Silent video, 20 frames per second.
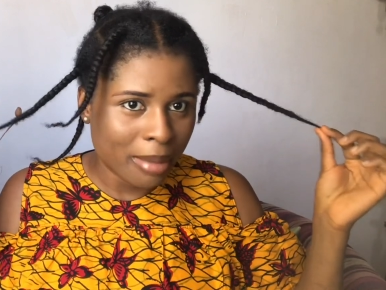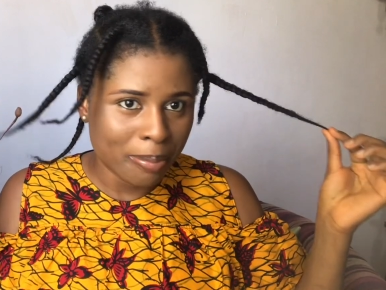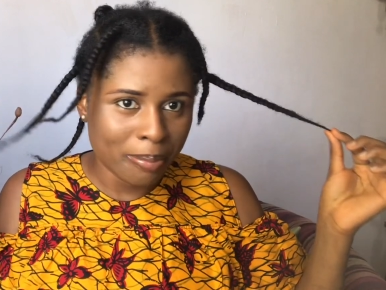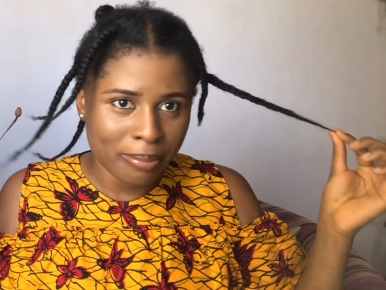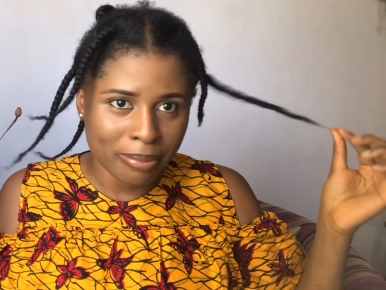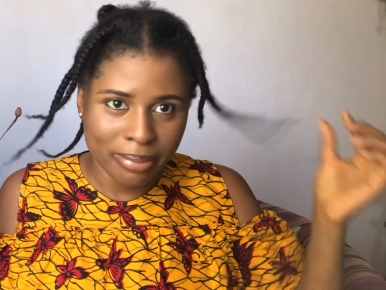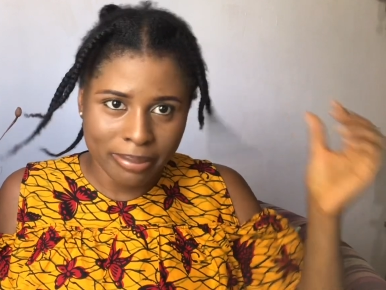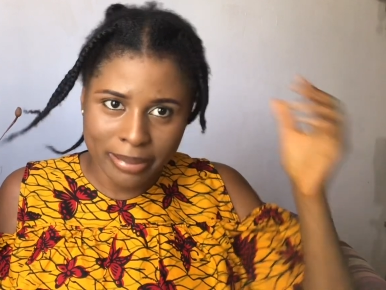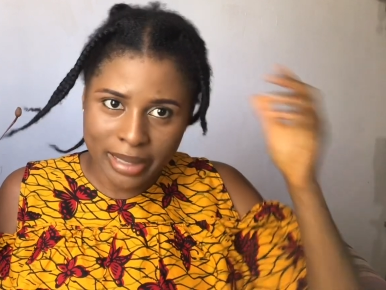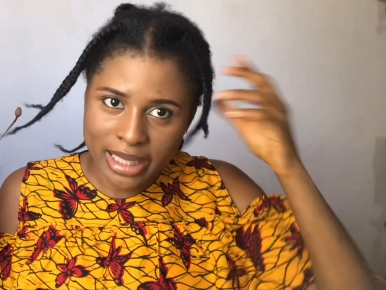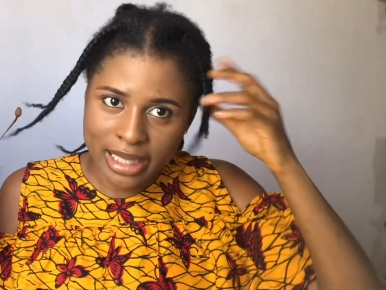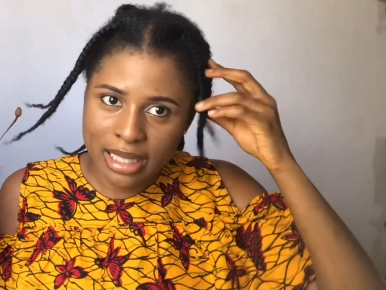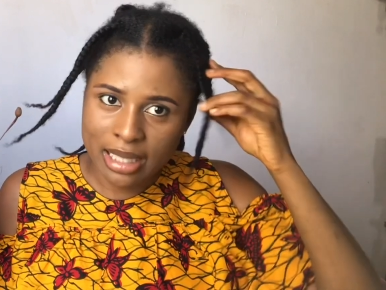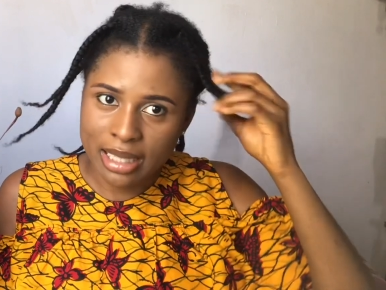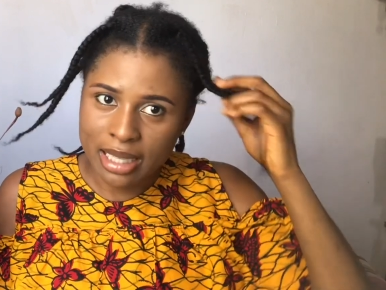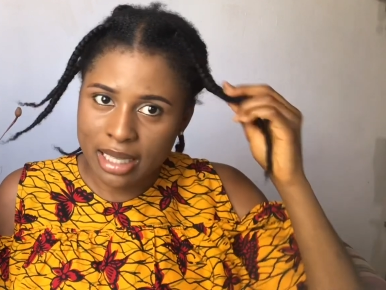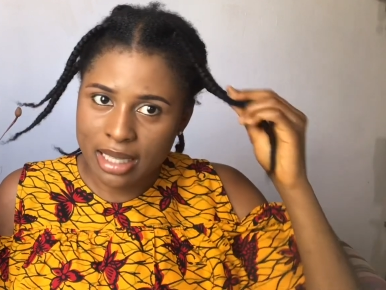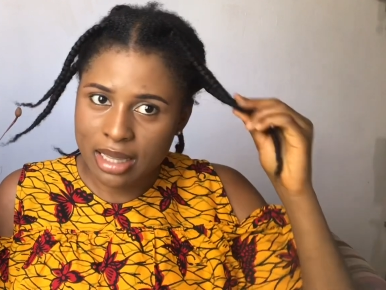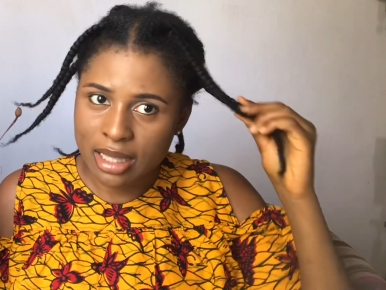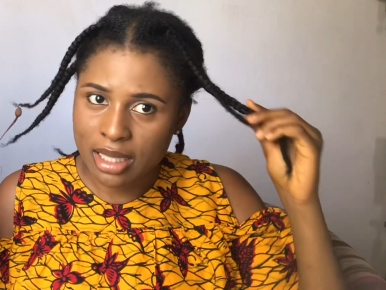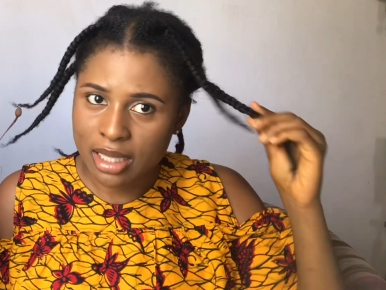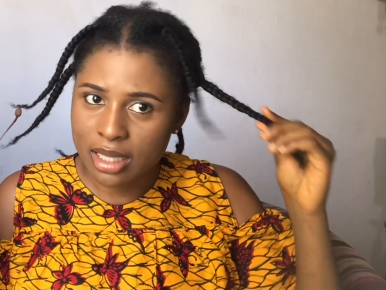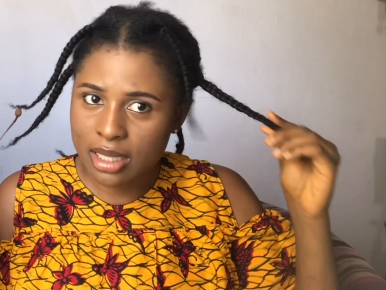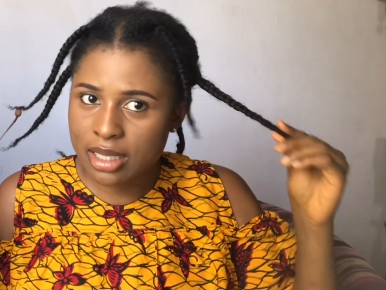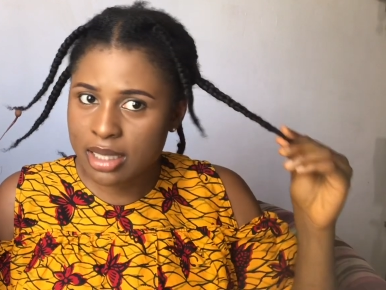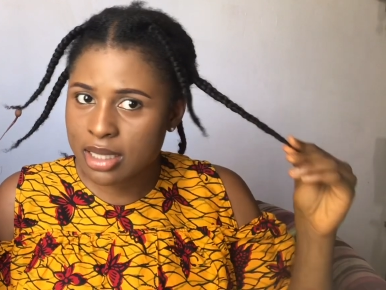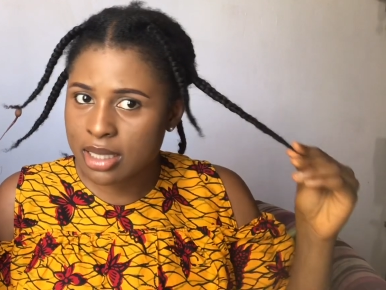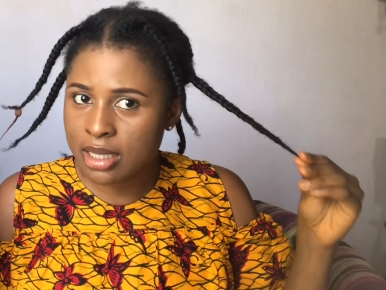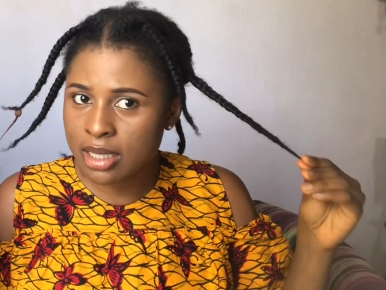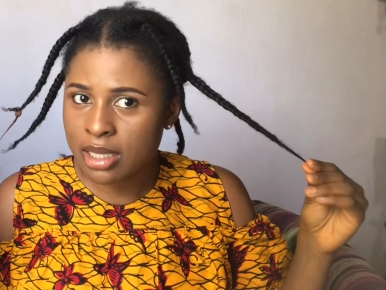plaited like
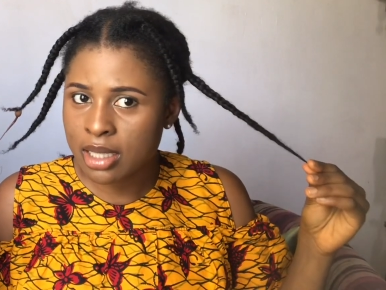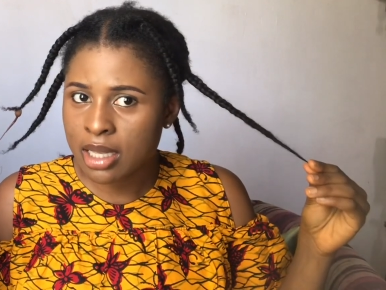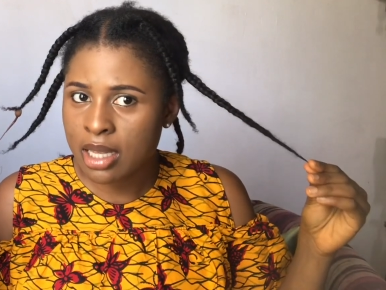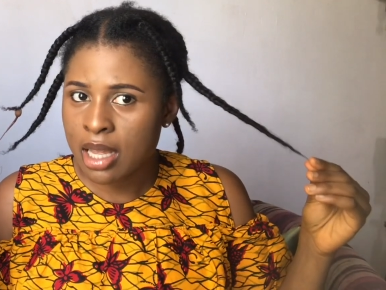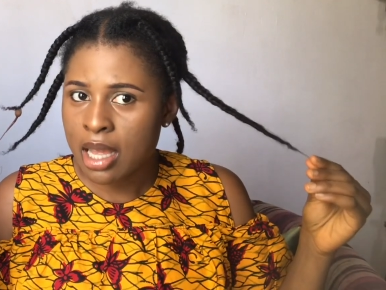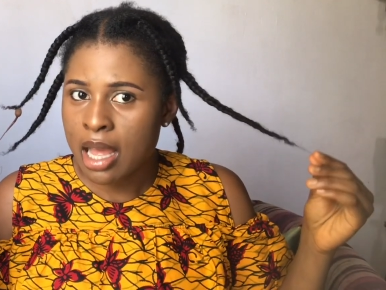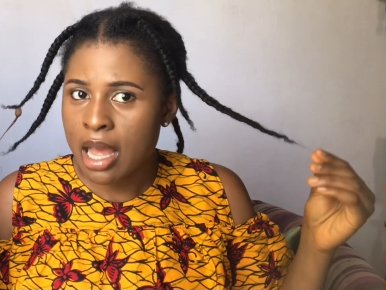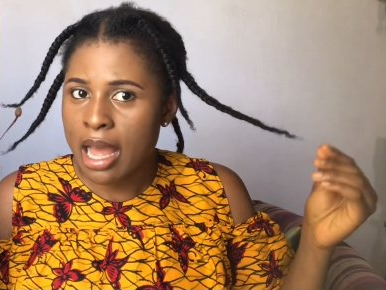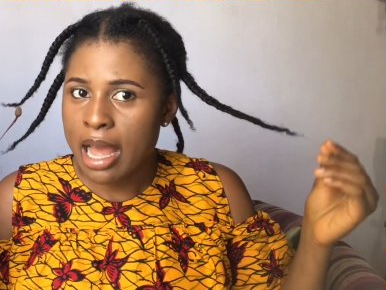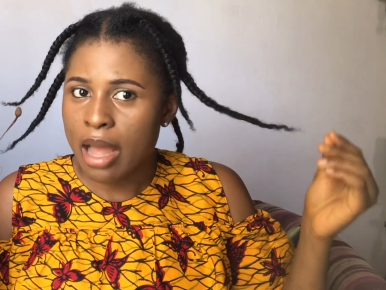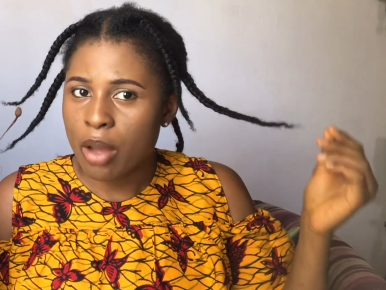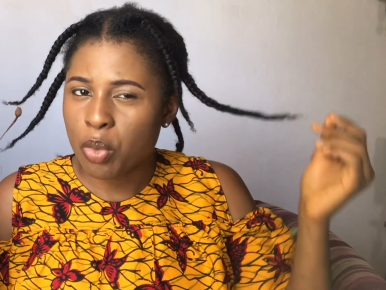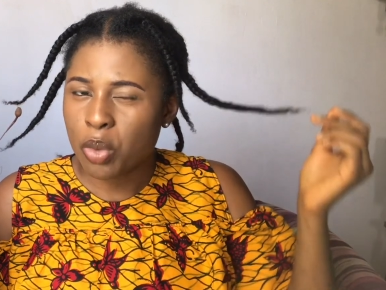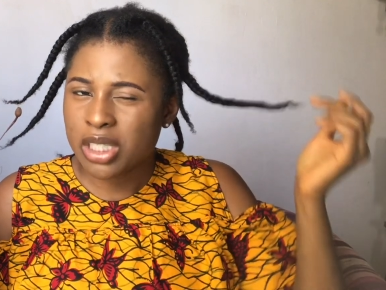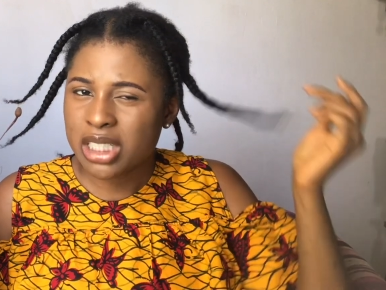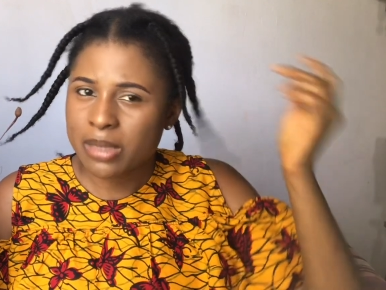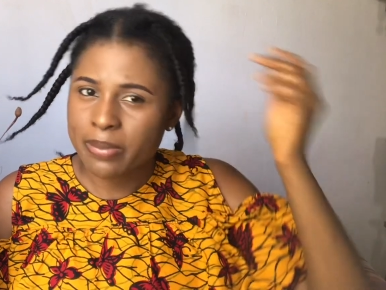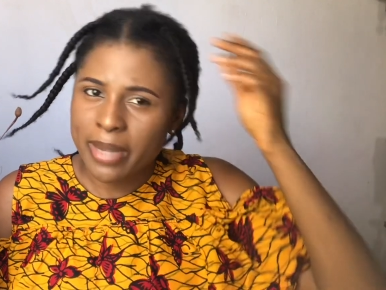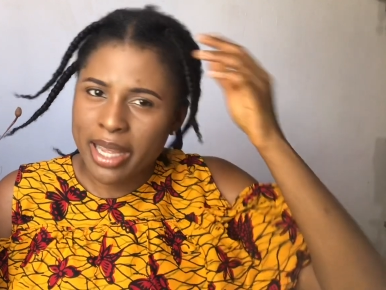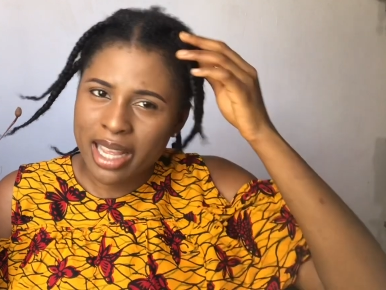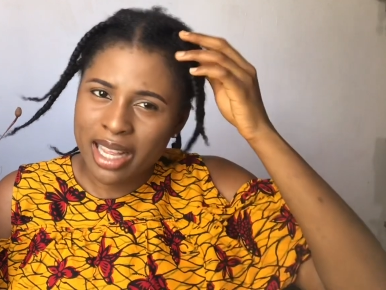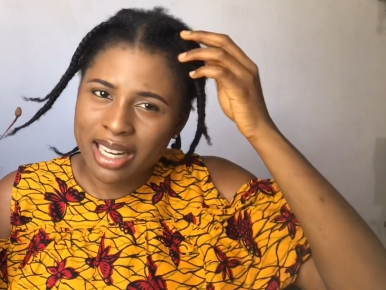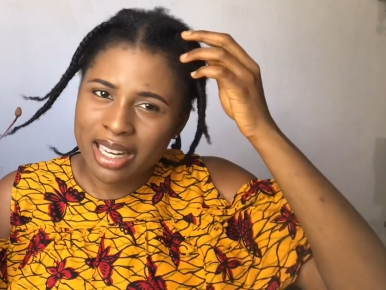this. I washed my hair